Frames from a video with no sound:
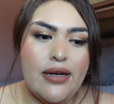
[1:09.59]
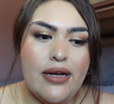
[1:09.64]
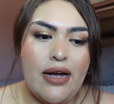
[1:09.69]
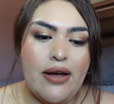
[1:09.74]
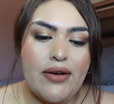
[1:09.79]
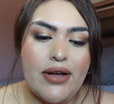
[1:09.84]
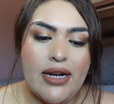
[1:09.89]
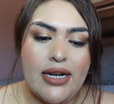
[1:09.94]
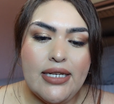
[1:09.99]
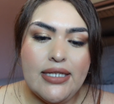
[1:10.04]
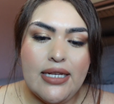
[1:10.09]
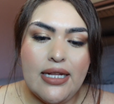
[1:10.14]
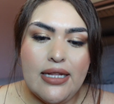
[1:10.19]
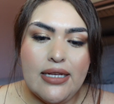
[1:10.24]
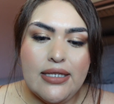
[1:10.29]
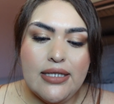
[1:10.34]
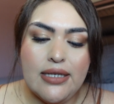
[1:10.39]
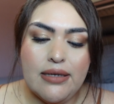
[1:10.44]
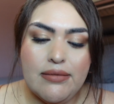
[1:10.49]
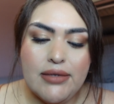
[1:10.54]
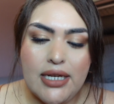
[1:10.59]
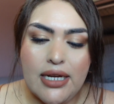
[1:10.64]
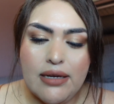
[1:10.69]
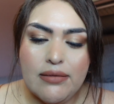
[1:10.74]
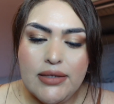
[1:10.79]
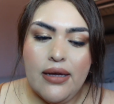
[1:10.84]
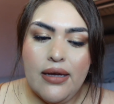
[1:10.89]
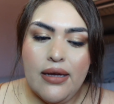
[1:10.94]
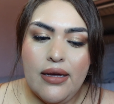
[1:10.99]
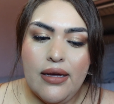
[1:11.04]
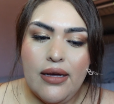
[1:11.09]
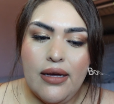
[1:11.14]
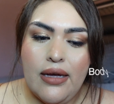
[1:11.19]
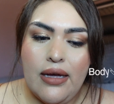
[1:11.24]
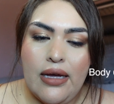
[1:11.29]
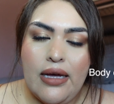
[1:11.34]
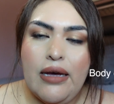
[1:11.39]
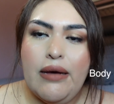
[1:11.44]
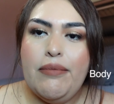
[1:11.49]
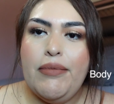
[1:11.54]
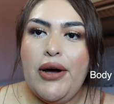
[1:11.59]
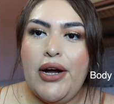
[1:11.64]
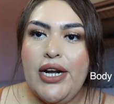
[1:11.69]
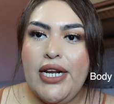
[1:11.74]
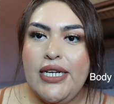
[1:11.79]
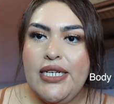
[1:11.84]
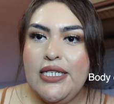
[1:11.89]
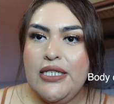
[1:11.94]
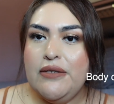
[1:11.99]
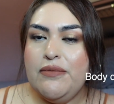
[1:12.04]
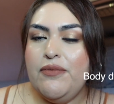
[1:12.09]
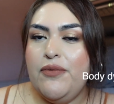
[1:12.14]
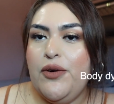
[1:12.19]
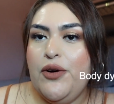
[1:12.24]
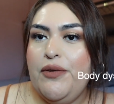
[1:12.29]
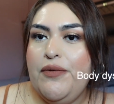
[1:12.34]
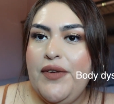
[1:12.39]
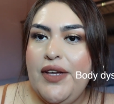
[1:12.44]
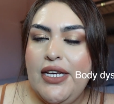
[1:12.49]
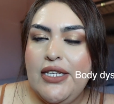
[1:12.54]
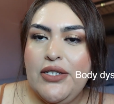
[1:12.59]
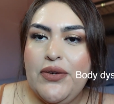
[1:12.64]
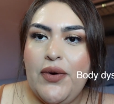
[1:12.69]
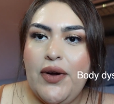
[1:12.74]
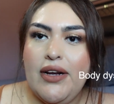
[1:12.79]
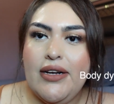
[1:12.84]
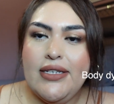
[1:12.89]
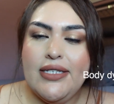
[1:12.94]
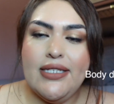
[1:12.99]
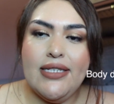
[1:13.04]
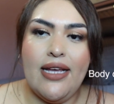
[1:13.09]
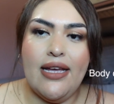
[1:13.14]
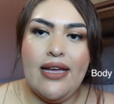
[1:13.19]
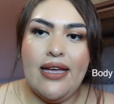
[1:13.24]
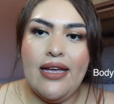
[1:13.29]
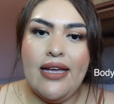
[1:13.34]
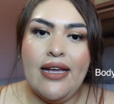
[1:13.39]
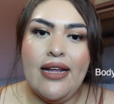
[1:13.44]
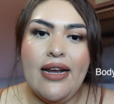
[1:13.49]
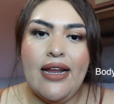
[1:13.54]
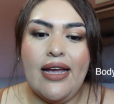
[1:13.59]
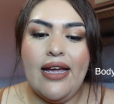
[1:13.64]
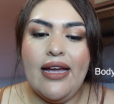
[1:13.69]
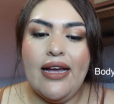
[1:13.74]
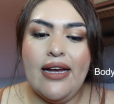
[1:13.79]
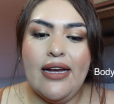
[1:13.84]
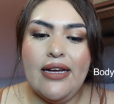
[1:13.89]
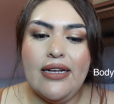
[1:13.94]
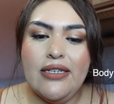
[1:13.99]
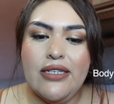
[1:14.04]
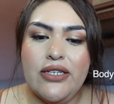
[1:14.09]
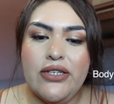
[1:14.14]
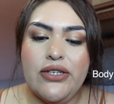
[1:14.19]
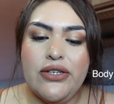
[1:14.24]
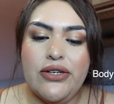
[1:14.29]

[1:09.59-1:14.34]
how can I say this? Sometimes body dysmorphia is going to set in and